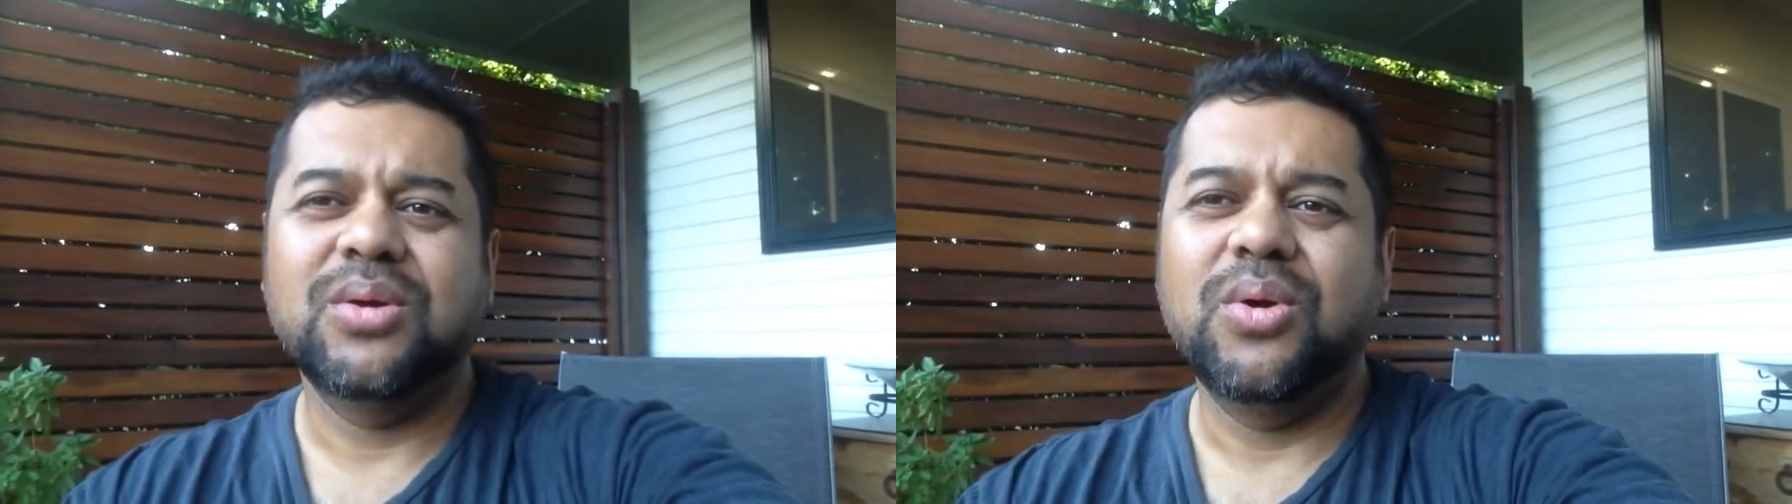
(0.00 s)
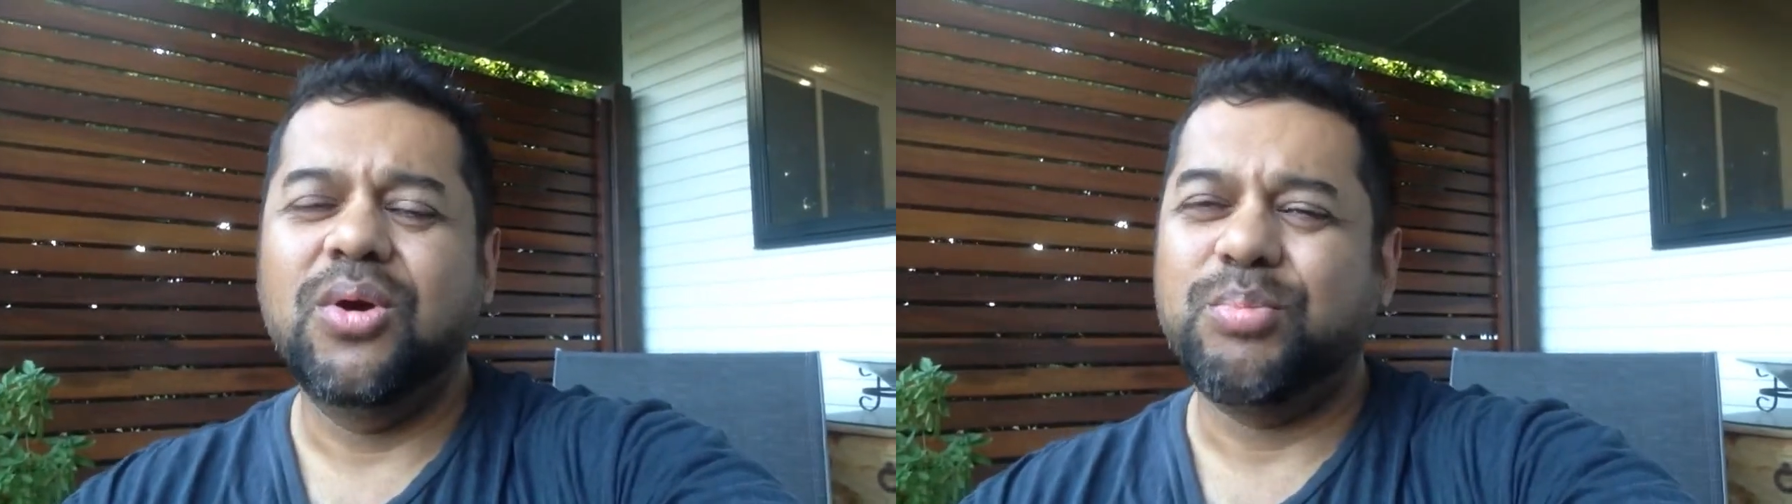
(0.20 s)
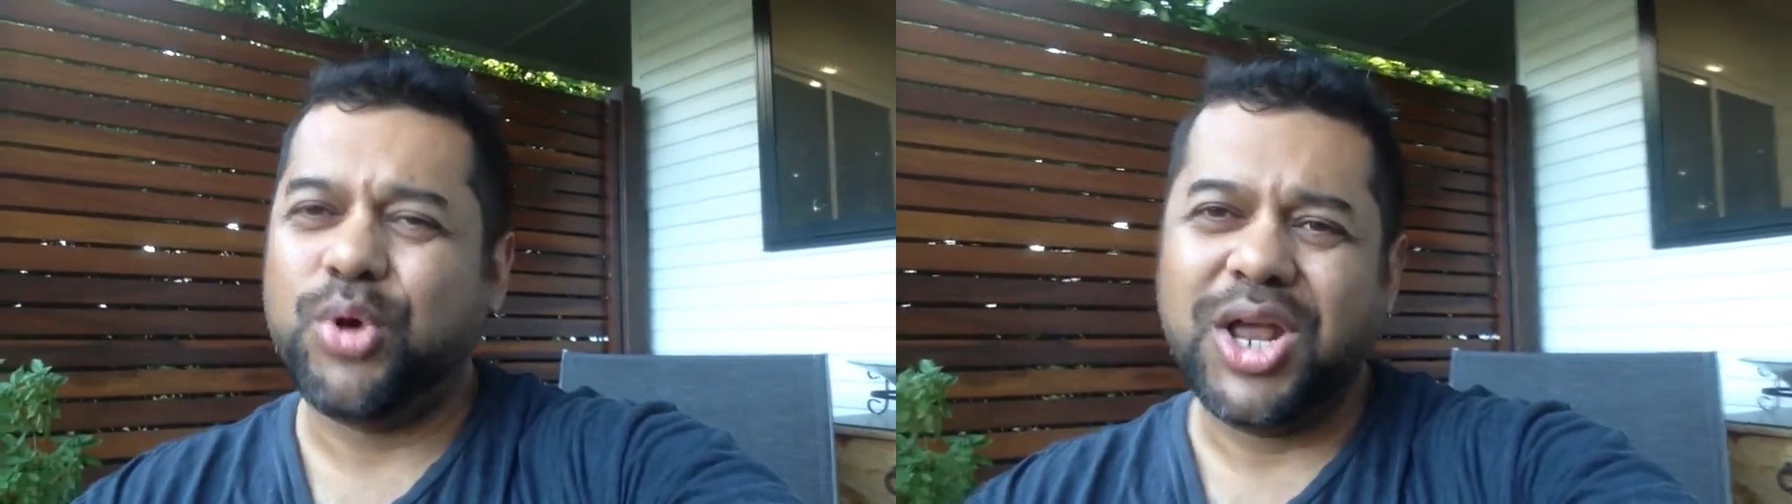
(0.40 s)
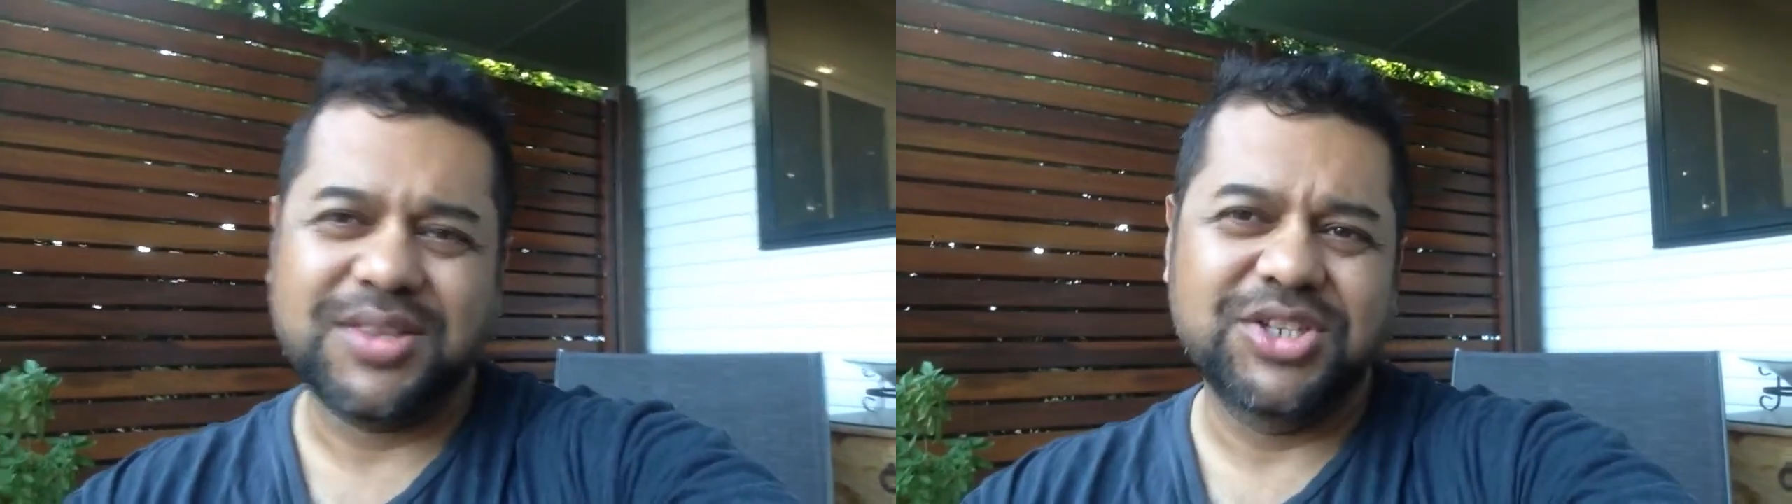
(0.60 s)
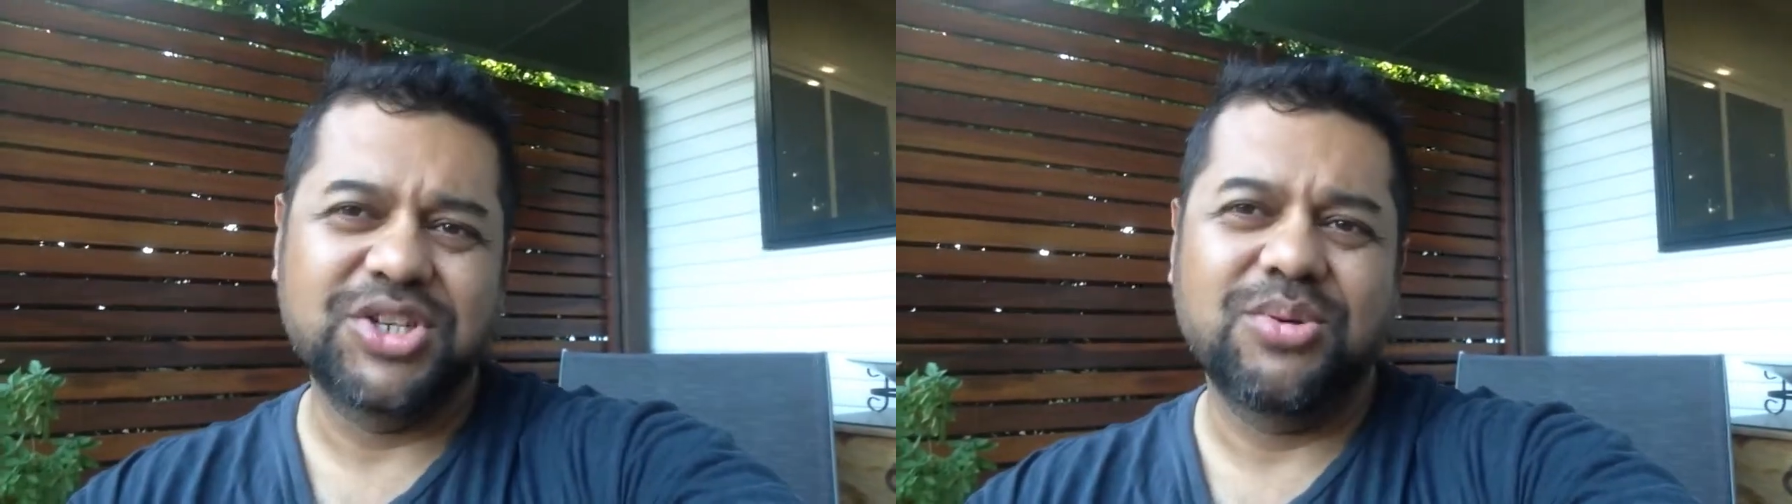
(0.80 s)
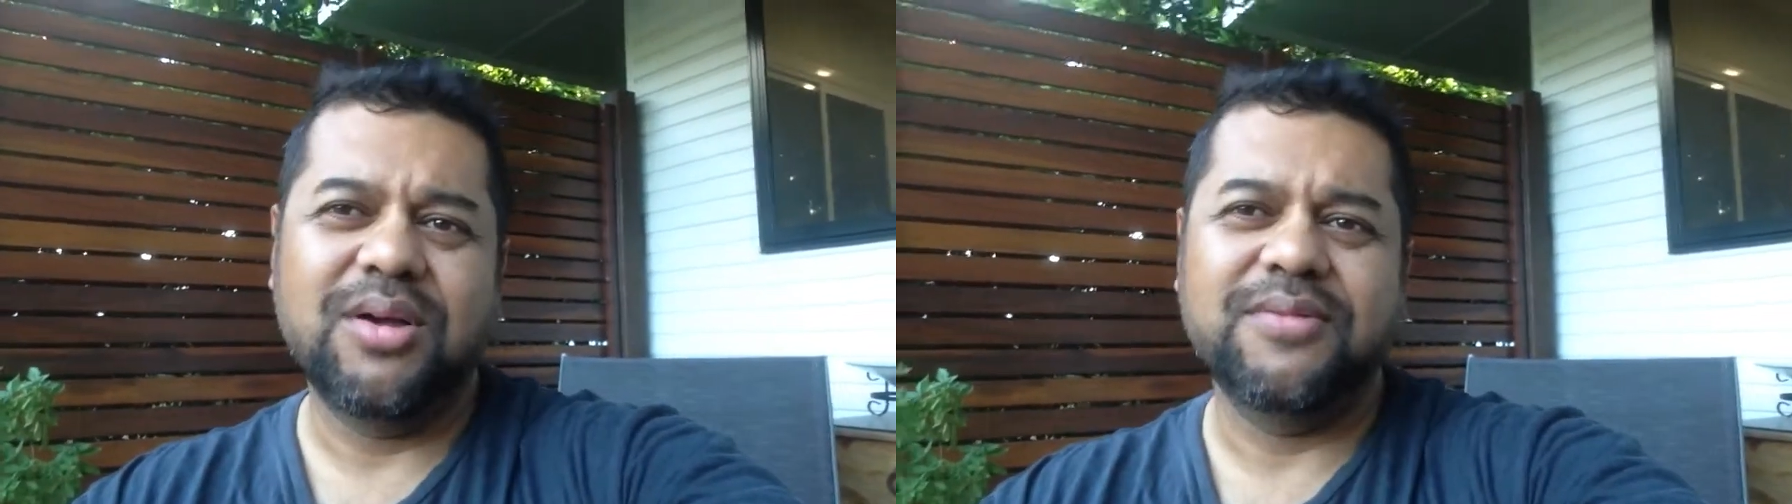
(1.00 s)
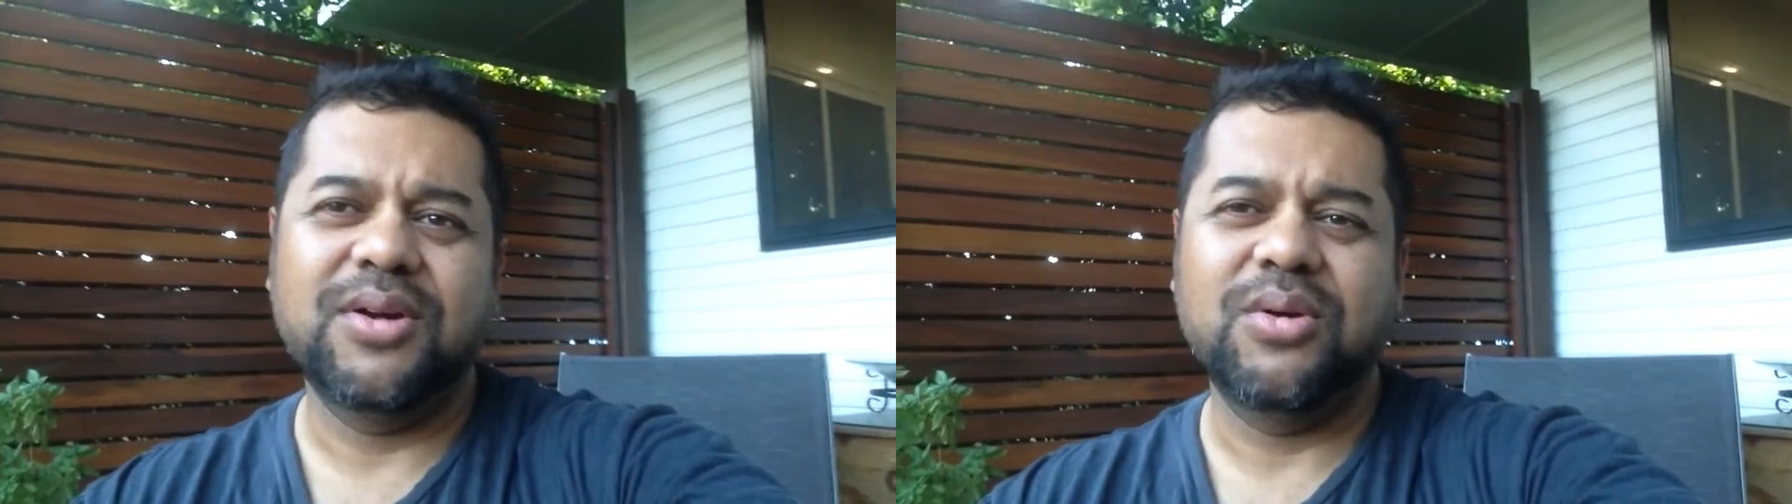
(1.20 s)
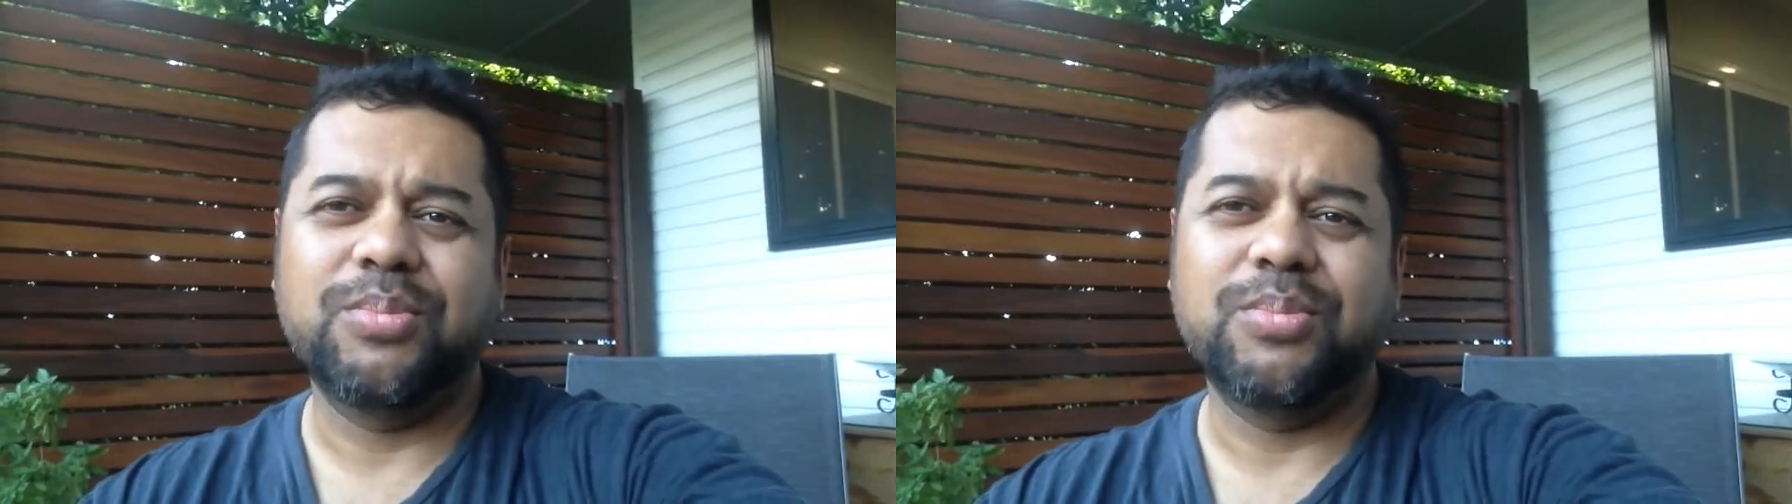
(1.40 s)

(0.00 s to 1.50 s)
or product that you offer or